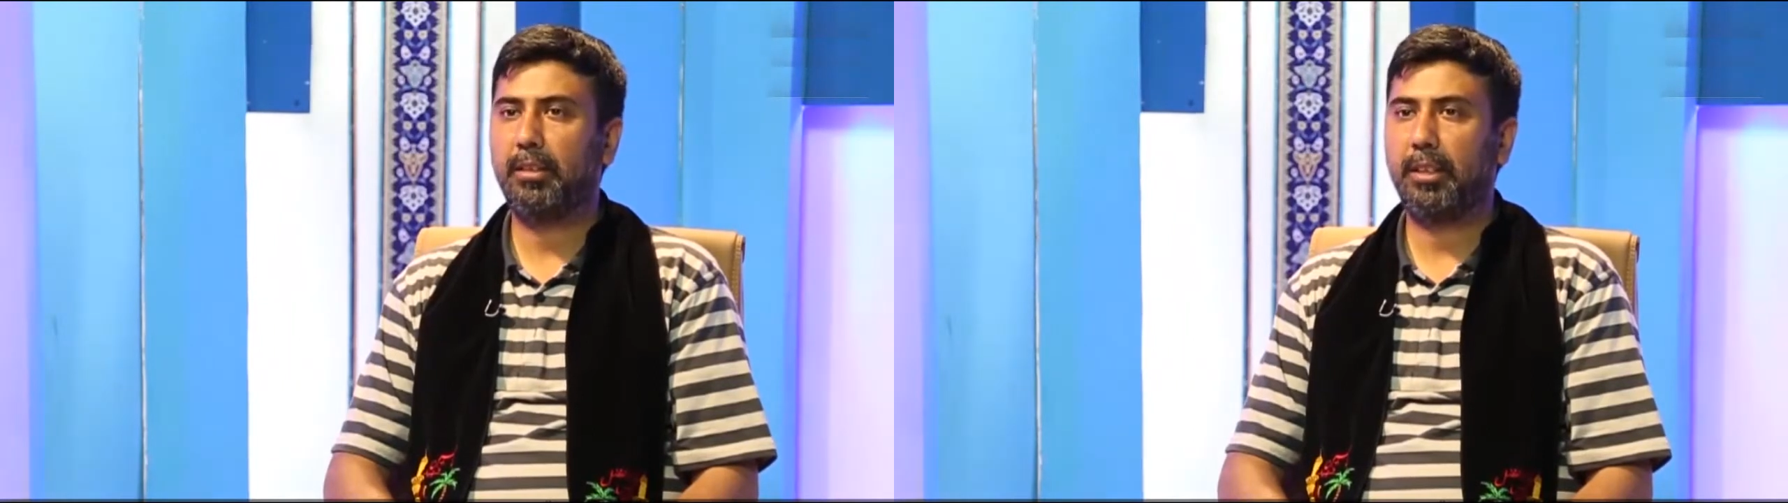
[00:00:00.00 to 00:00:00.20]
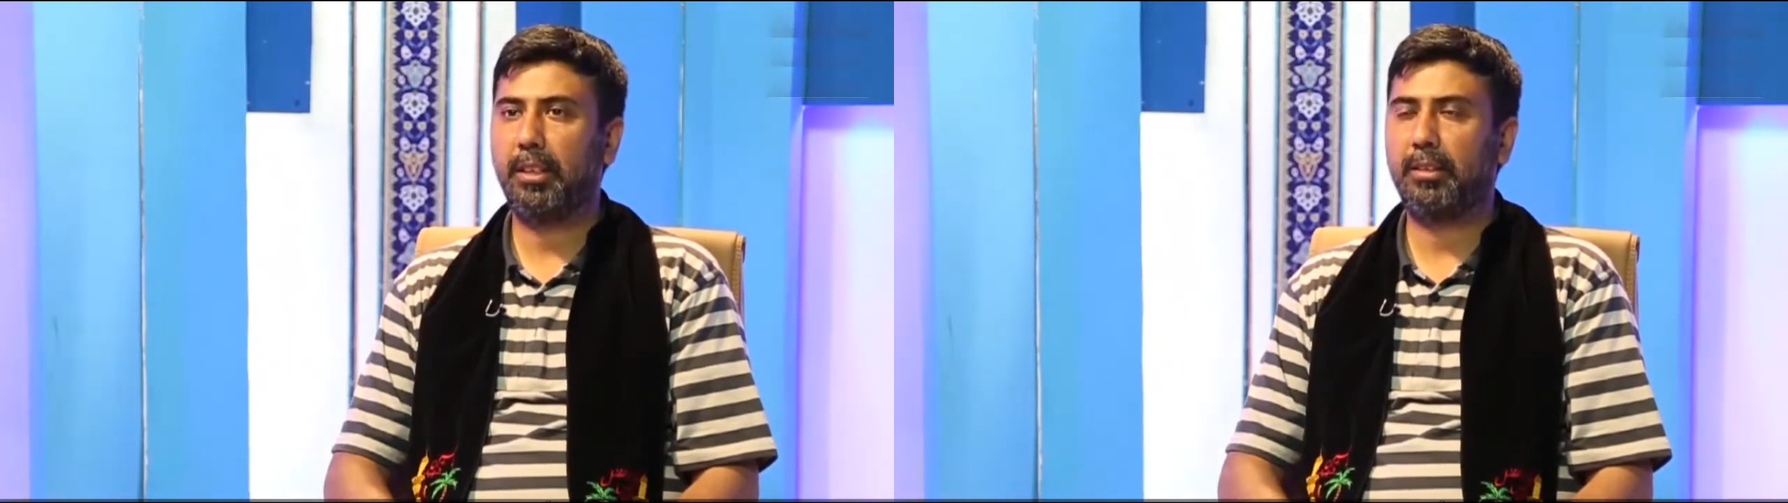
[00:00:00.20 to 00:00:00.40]

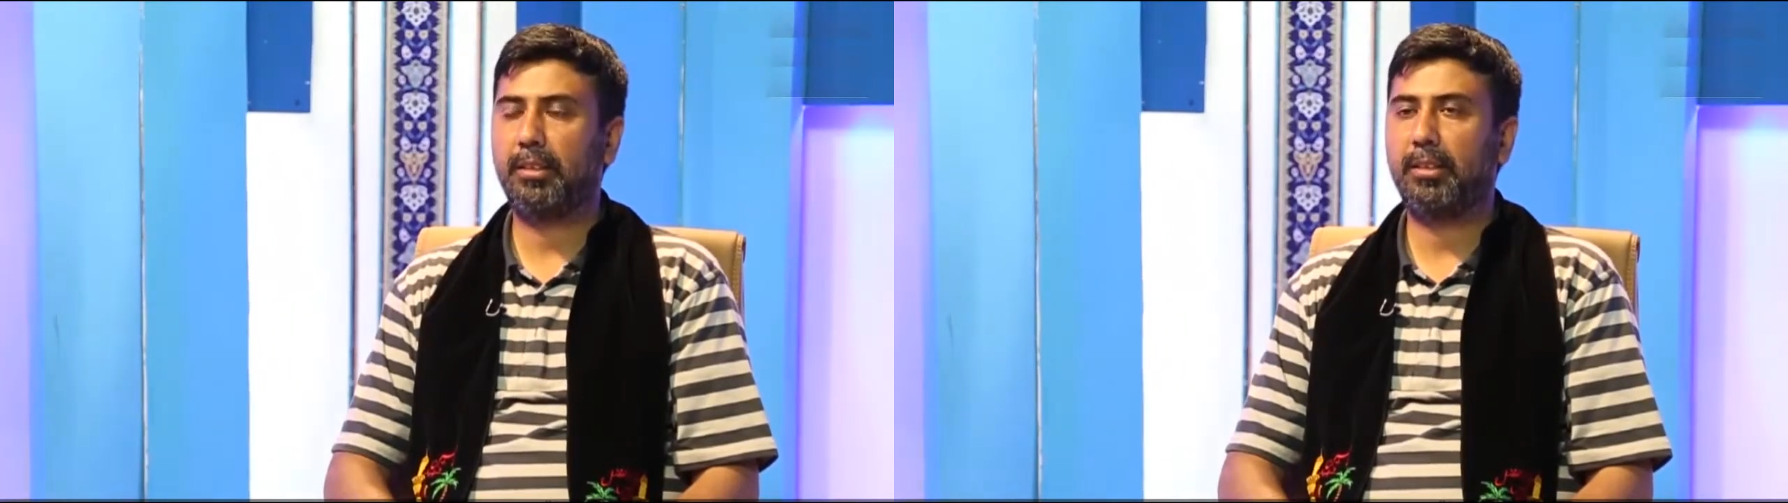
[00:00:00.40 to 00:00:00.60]
in